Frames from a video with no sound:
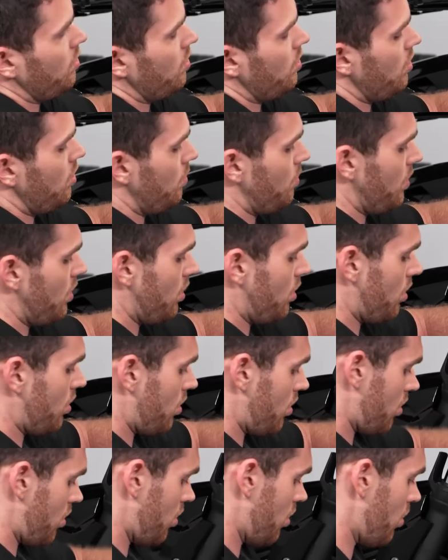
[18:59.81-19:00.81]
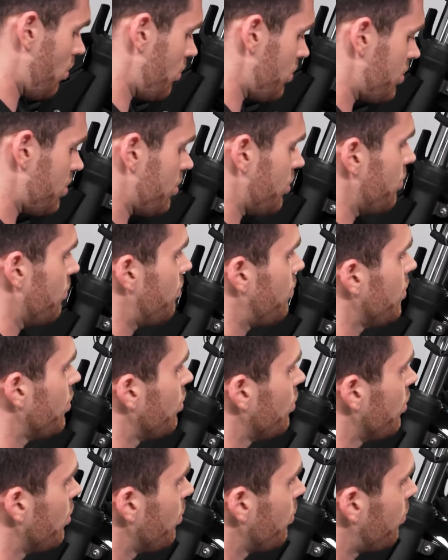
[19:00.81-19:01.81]
there we go, until you feel
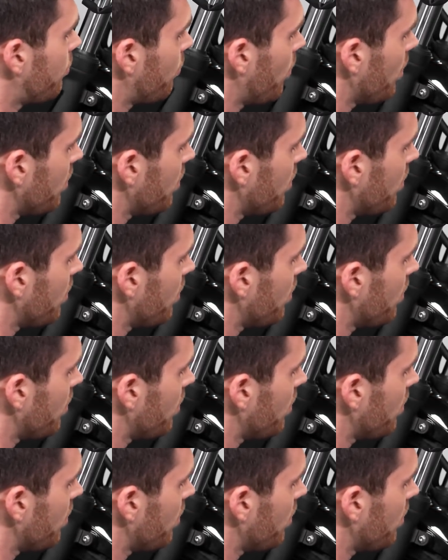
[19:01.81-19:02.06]
no thread